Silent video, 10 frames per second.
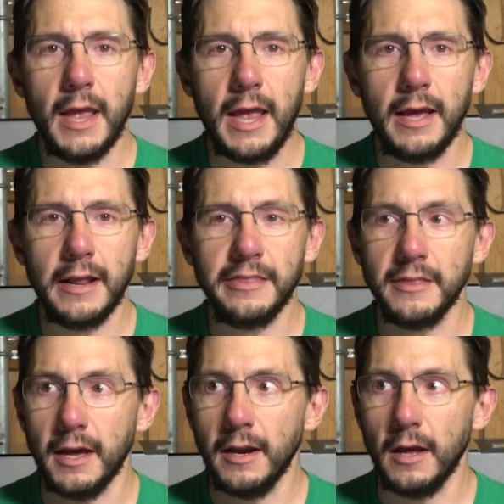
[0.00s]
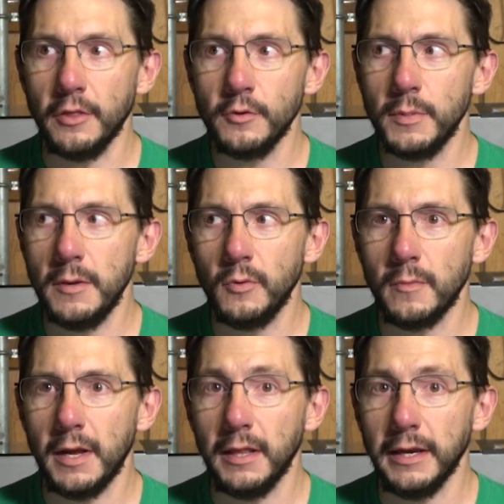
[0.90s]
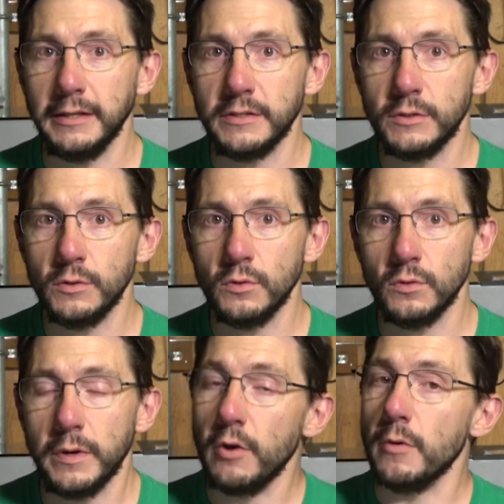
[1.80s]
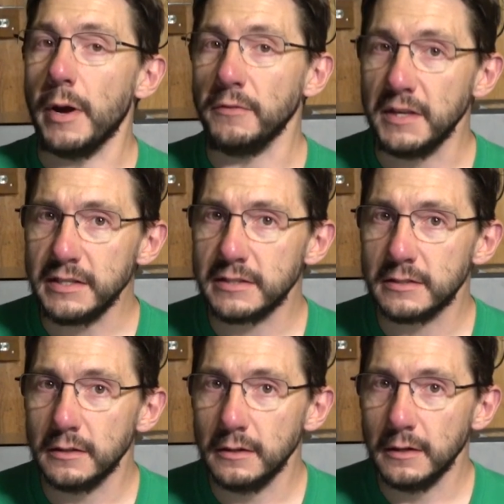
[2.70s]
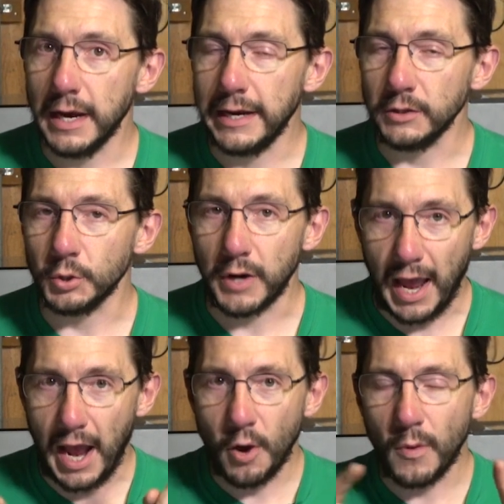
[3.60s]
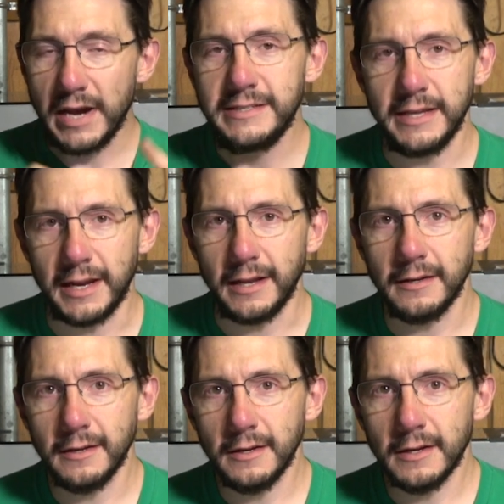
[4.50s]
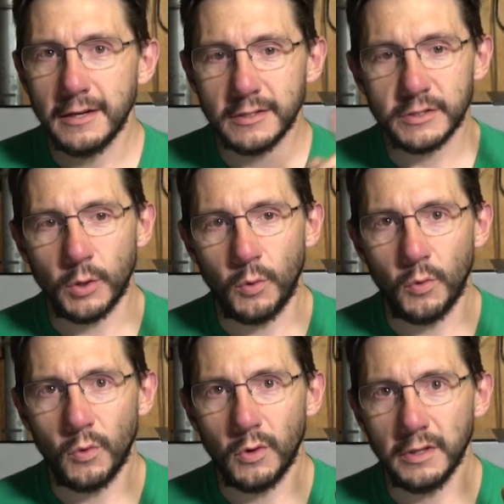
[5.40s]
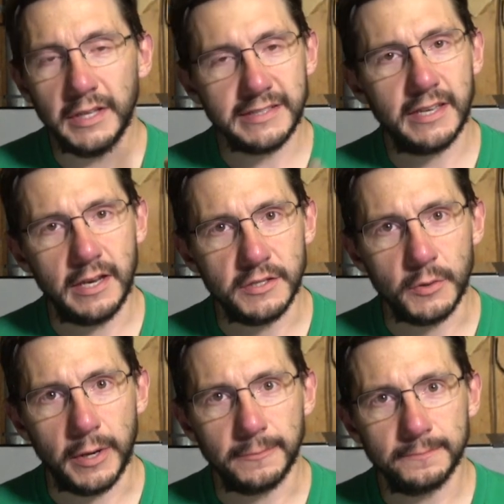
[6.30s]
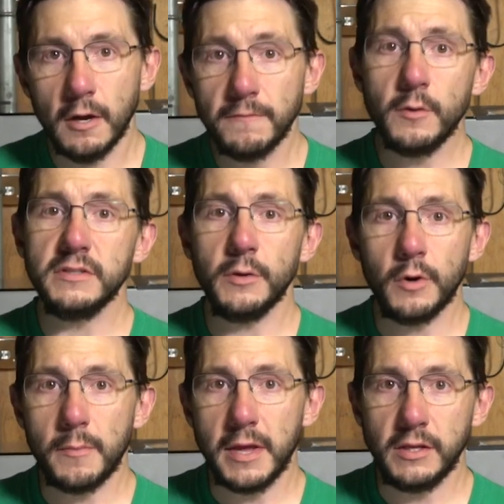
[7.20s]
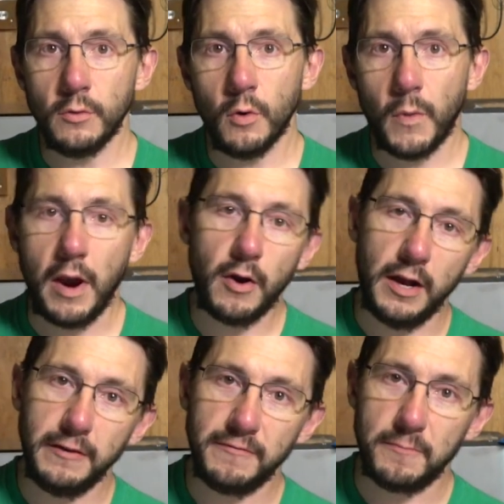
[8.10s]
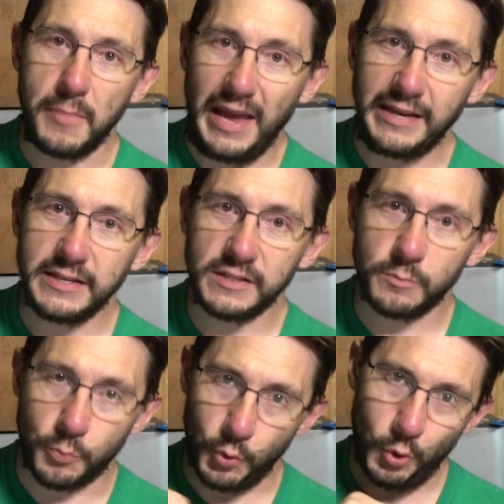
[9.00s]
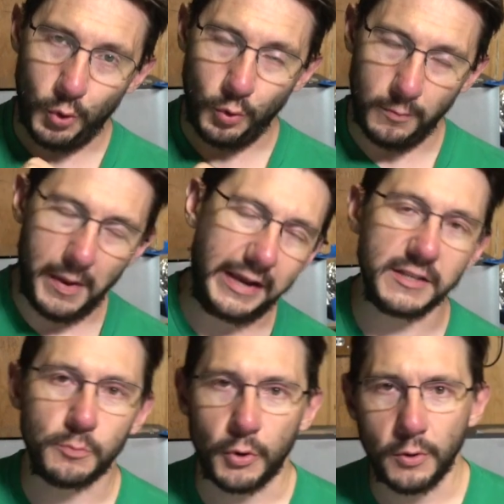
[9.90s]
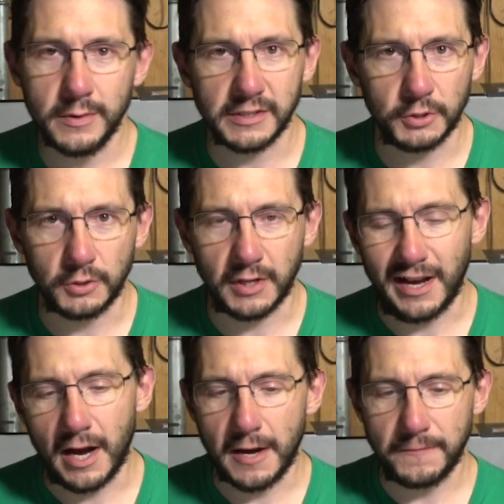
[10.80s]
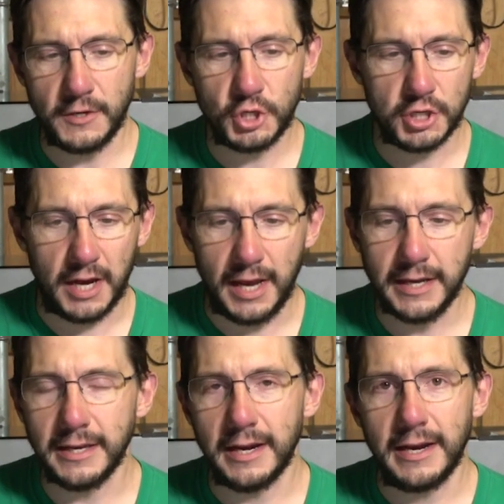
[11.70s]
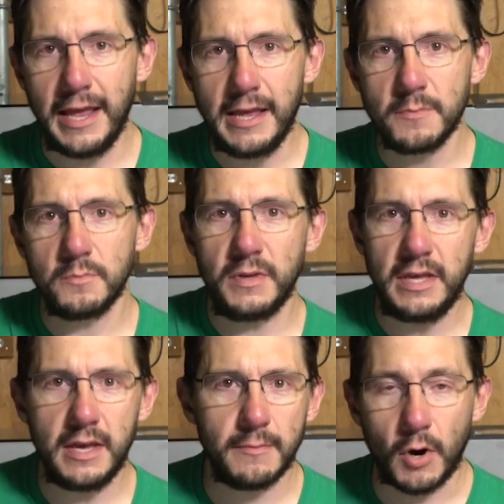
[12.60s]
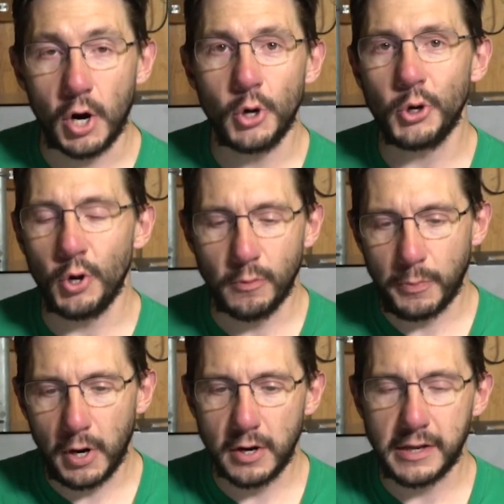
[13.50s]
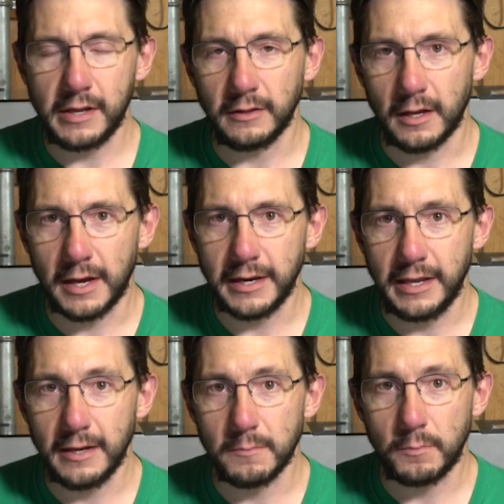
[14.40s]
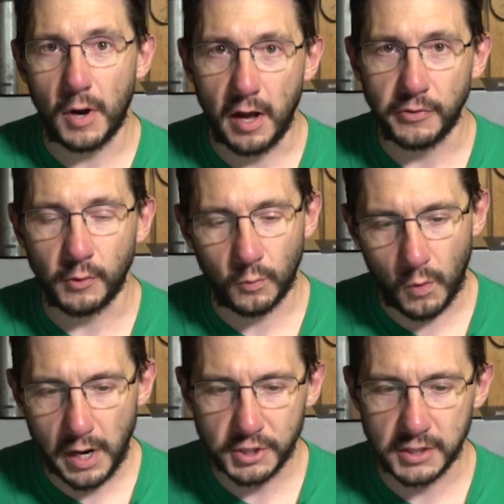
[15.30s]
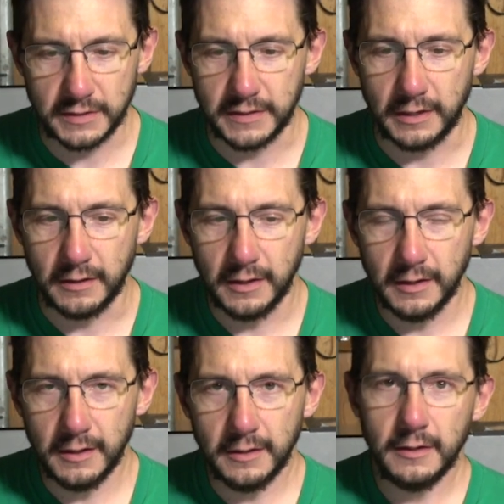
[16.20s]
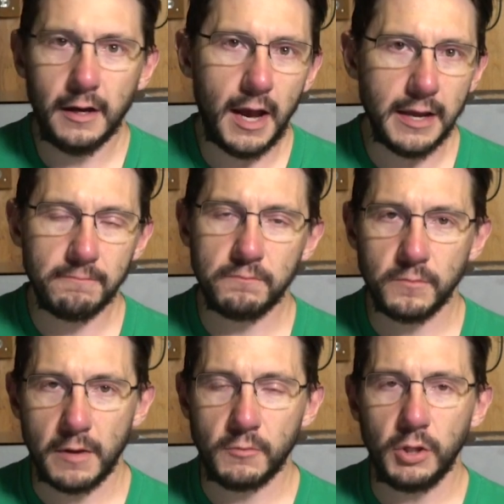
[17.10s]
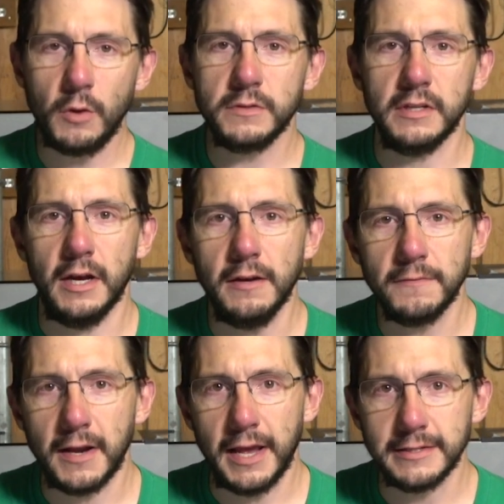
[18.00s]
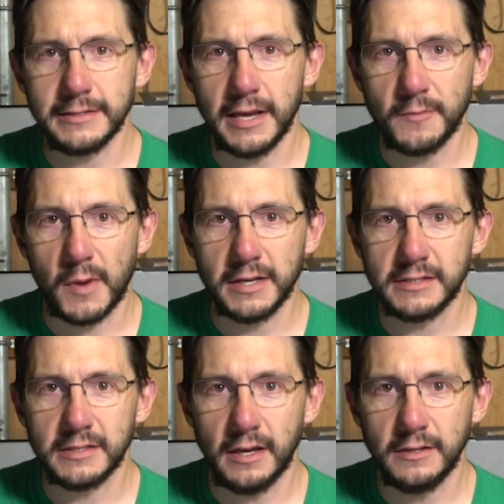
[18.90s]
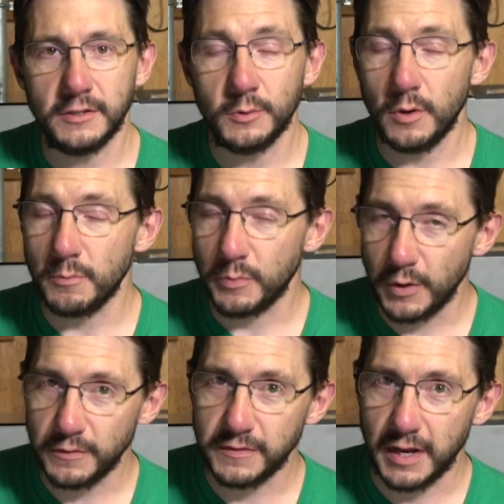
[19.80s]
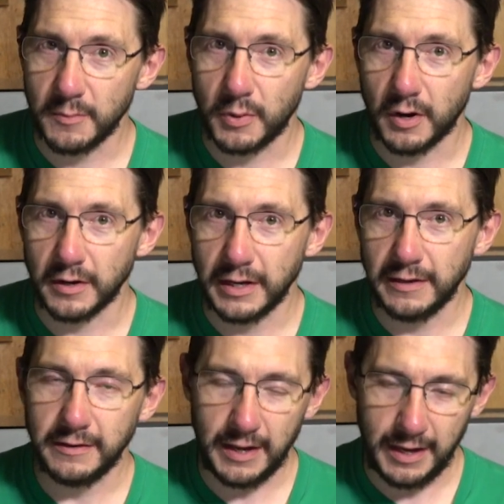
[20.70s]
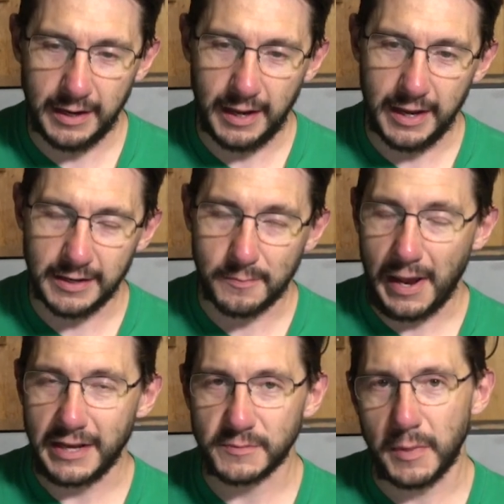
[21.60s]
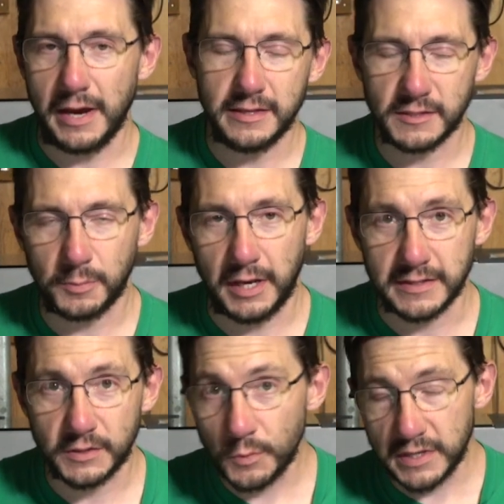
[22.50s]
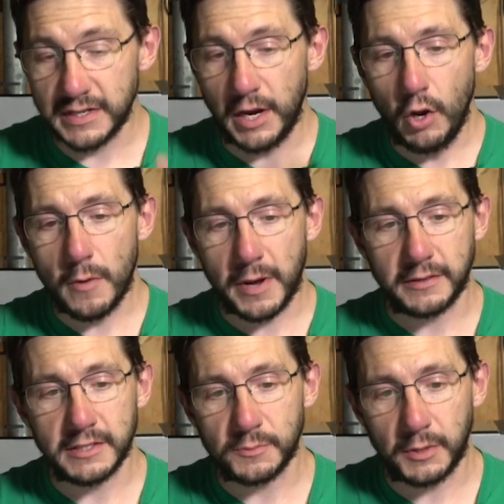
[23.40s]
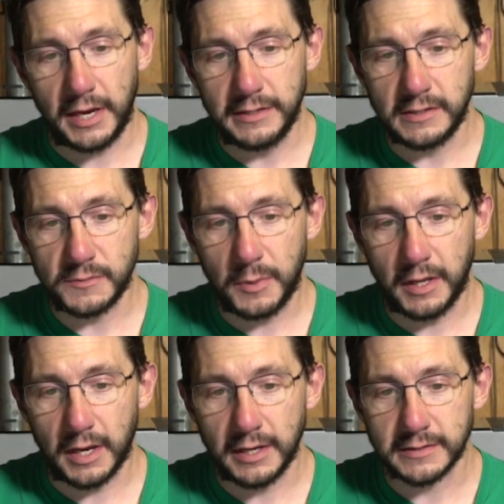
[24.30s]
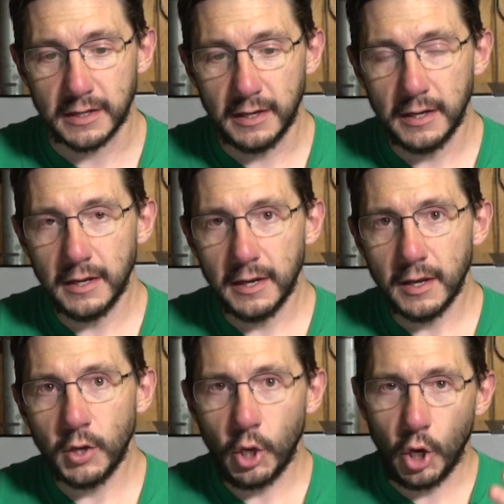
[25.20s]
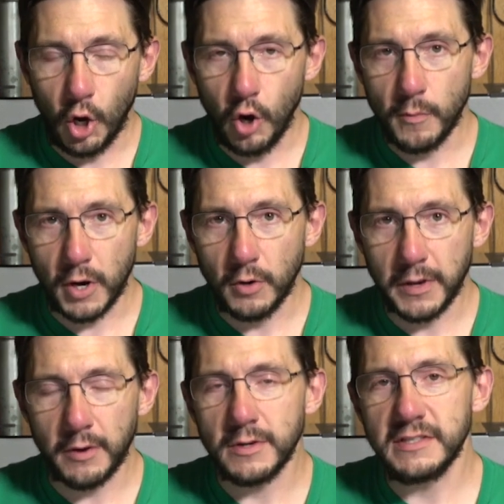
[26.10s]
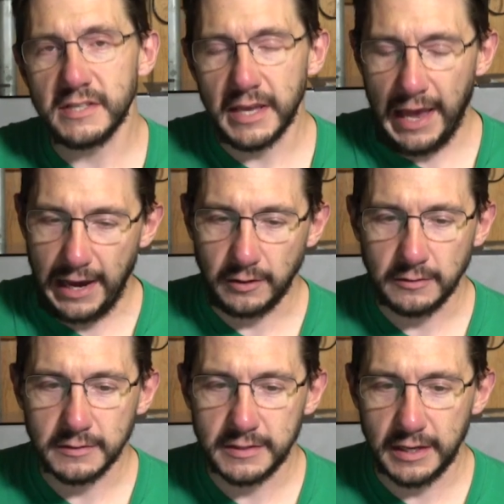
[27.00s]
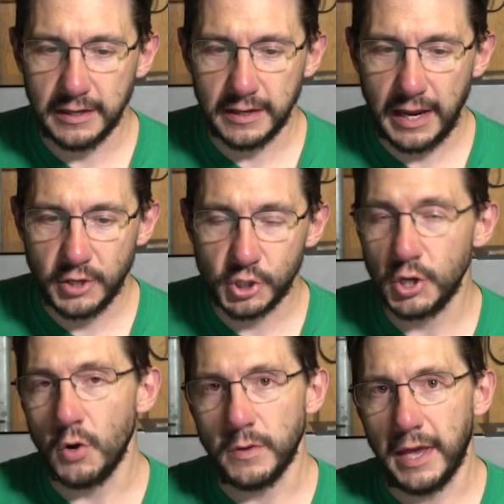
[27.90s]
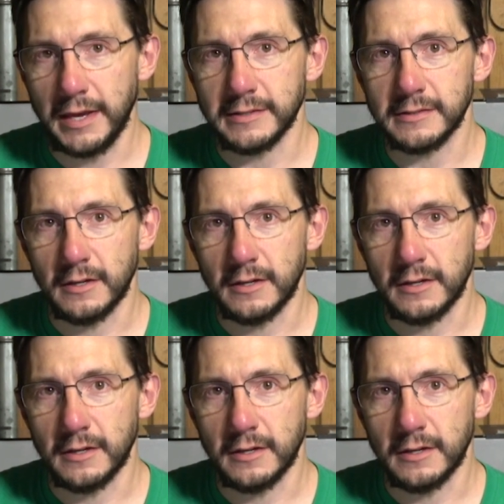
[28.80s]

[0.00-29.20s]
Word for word: And I thought other people might like to hear about this and learn how I did it, so let's get into it. First, I want to make you aware of Beca's Brew. Beca's Brew is a little coffee shack in an AMPM Arco parking lot in Bothell, Washington. I am close enough, and I had to take my son to a birthday party, and I had to pass by this place. And the reason I know about this place is because KOMO here in Seattle did a showcase